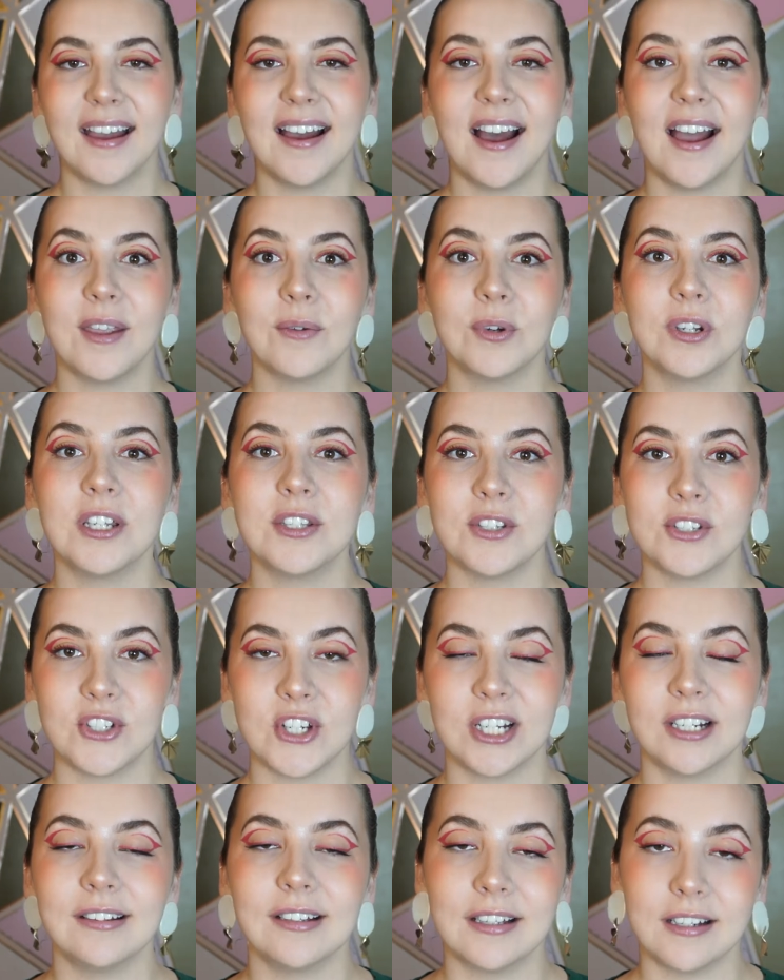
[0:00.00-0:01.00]
I wanted to
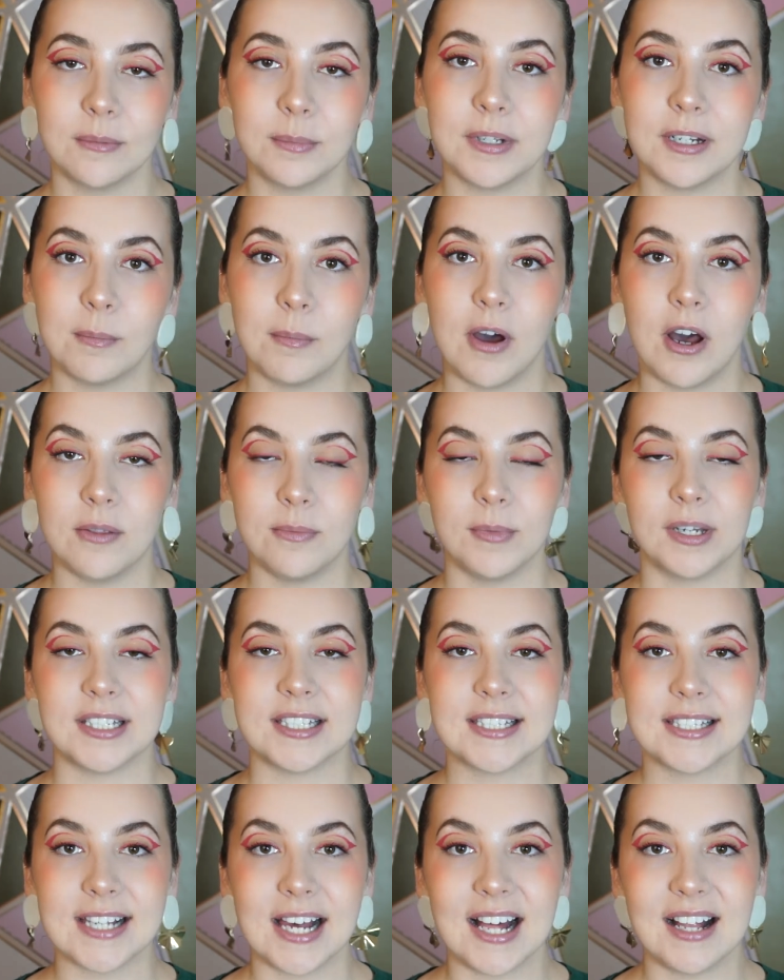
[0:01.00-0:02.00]
share a little bit about
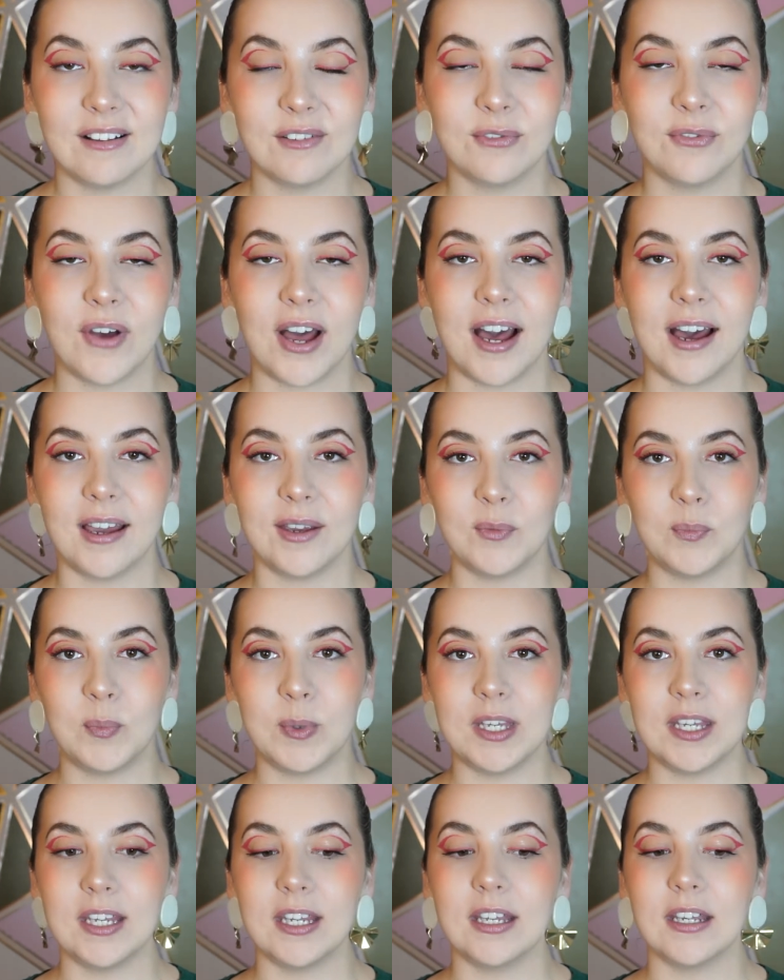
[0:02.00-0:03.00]
myself. I've
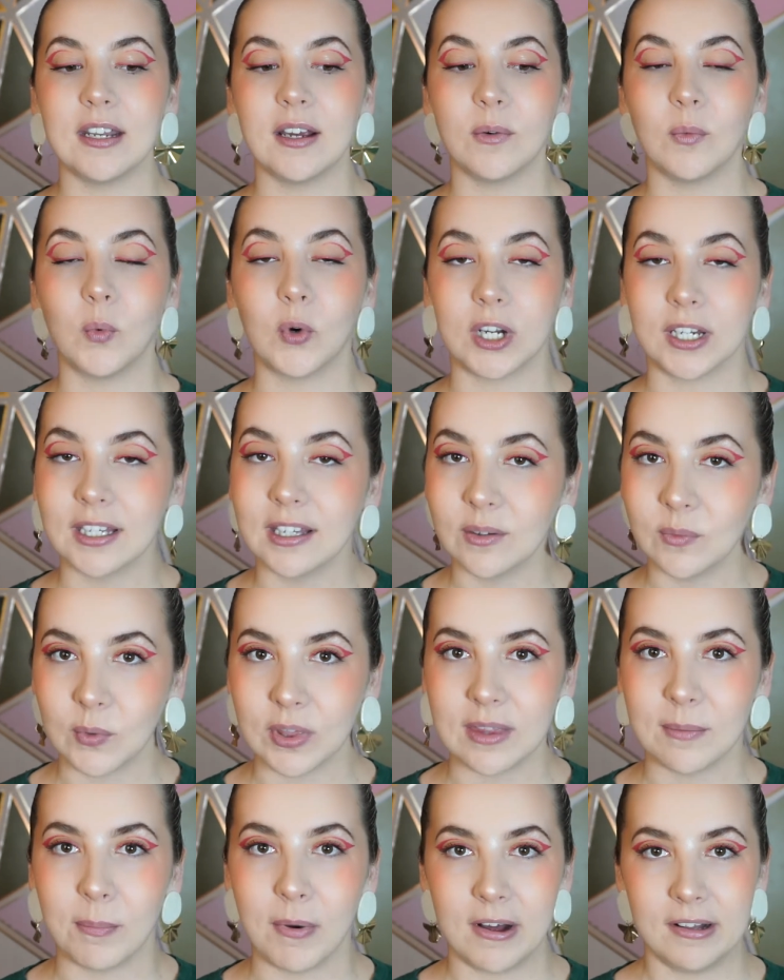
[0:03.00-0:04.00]
been working with
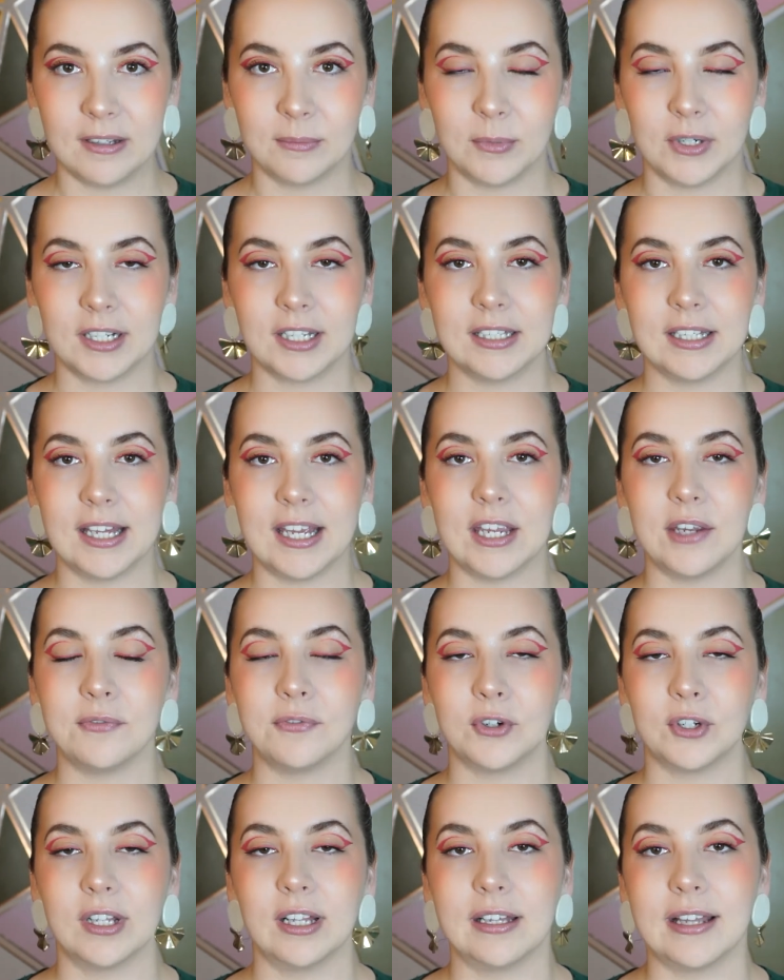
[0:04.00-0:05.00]
the polymer clay
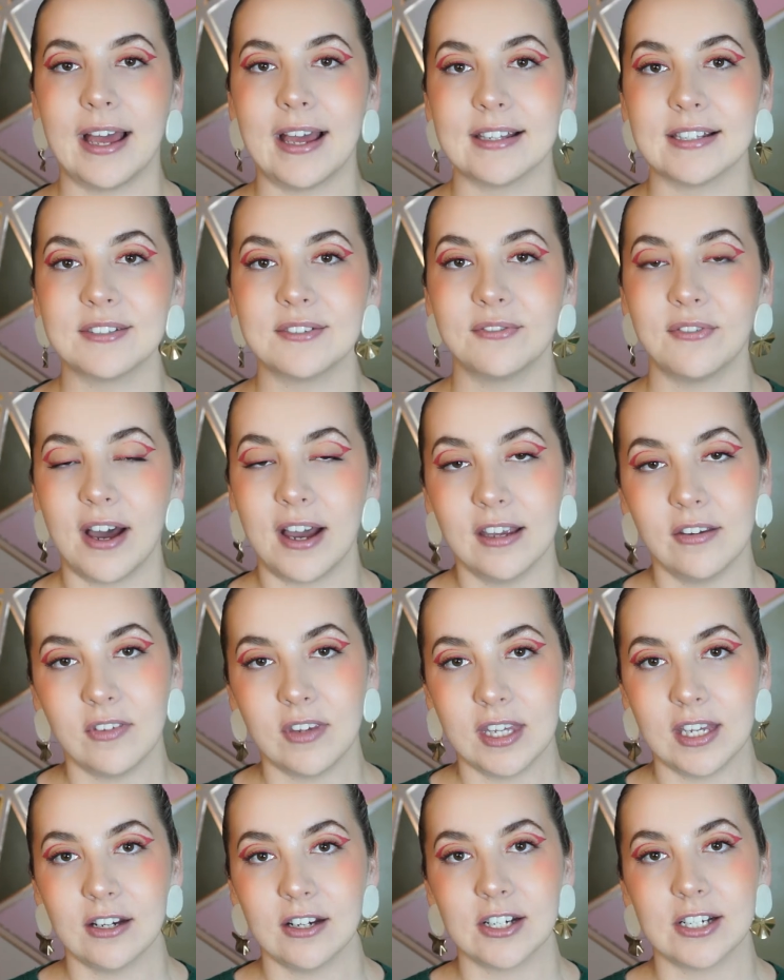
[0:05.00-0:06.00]
for the last 5
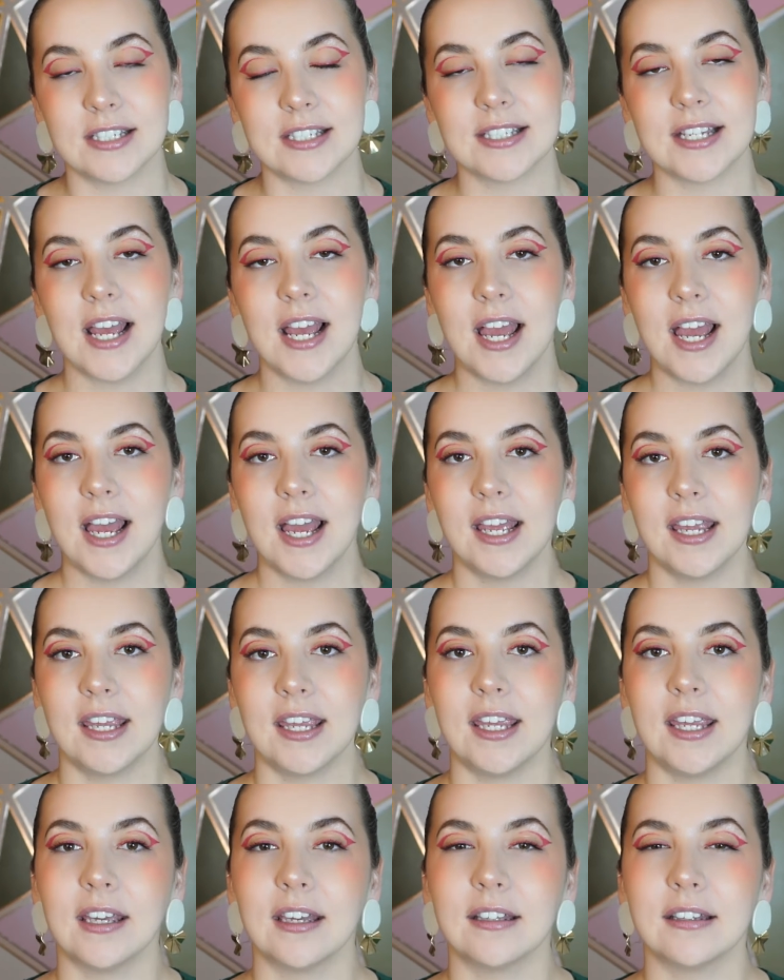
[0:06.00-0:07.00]
years
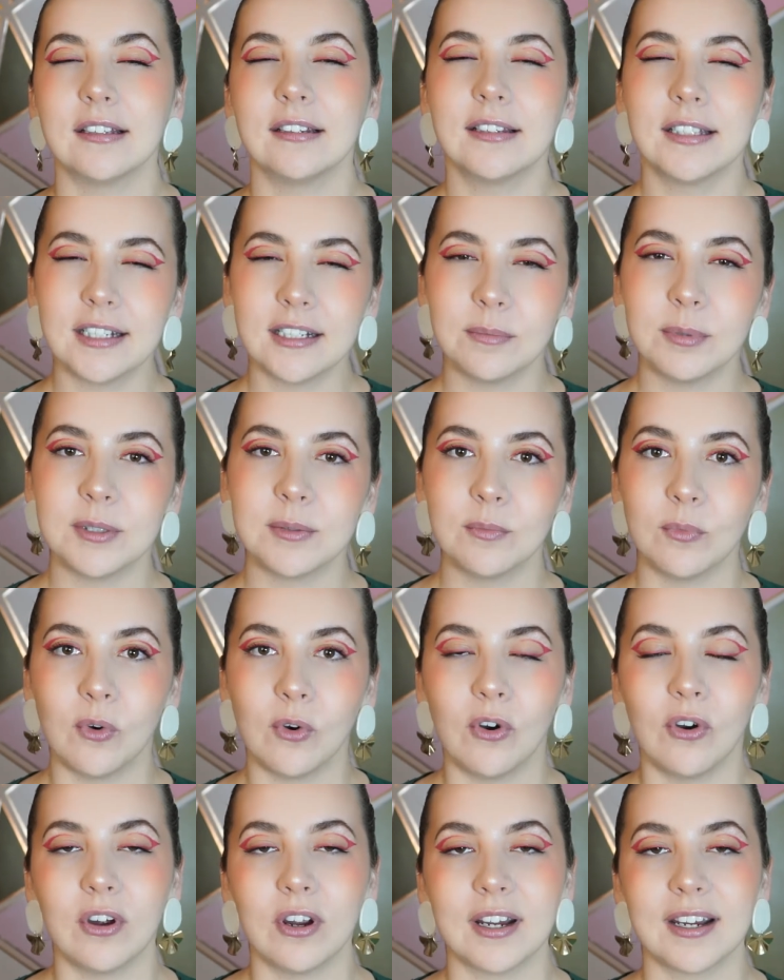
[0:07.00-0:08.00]
and a little bit
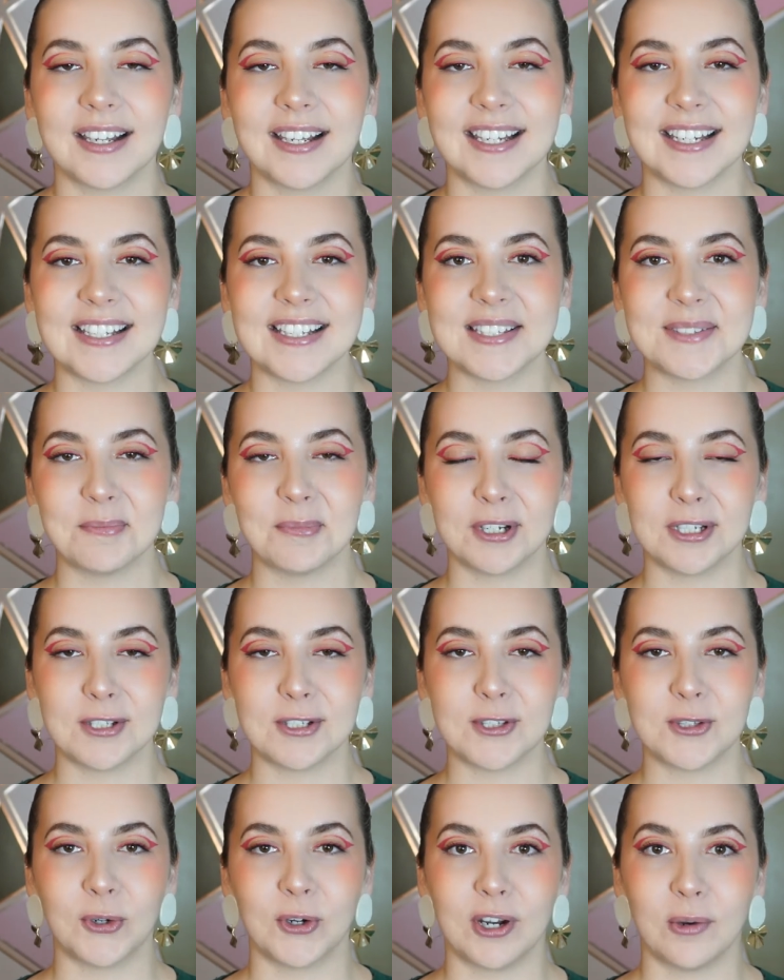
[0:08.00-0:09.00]
more because my
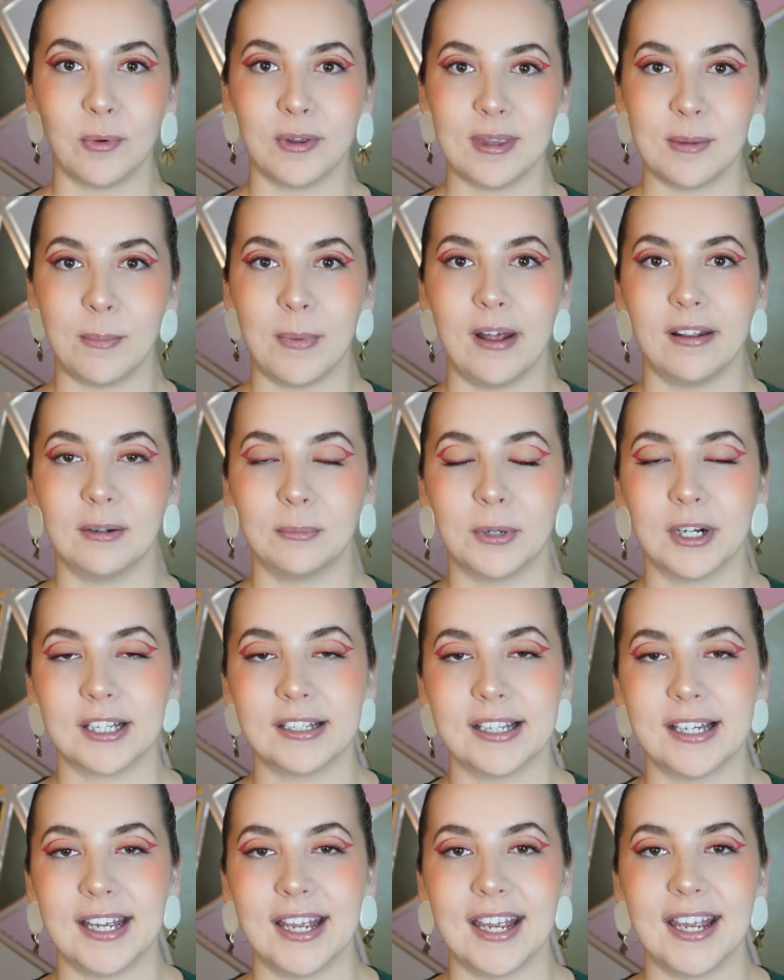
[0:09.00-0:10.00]
story with the polymer
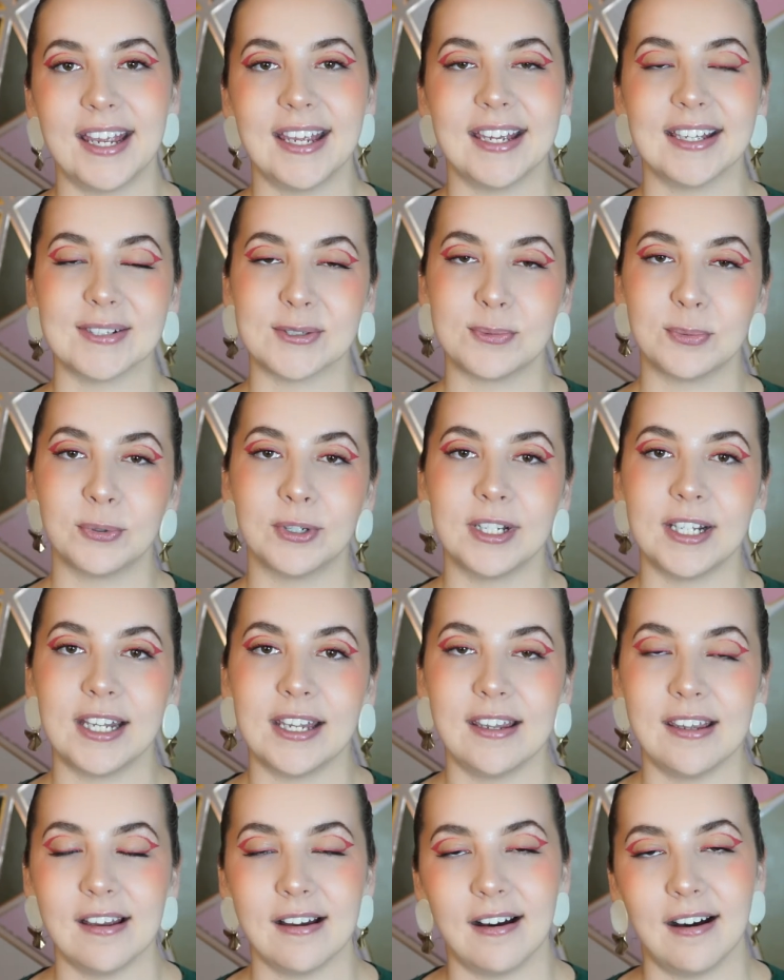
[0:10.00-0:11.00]
clay is
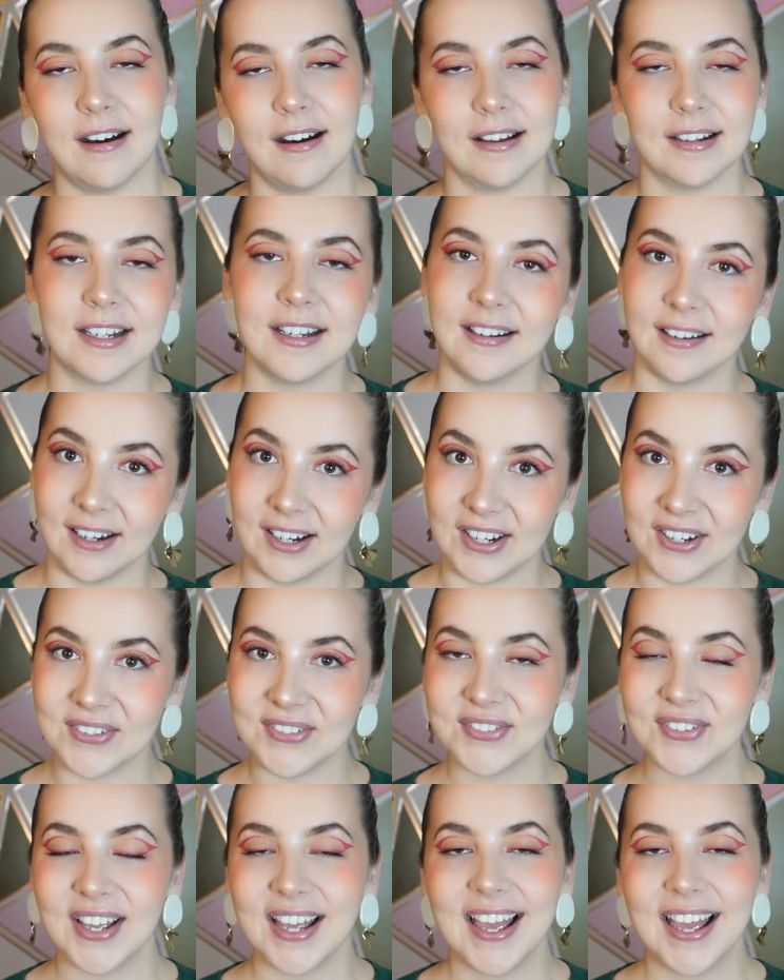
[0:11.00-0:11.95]
pretty on and off,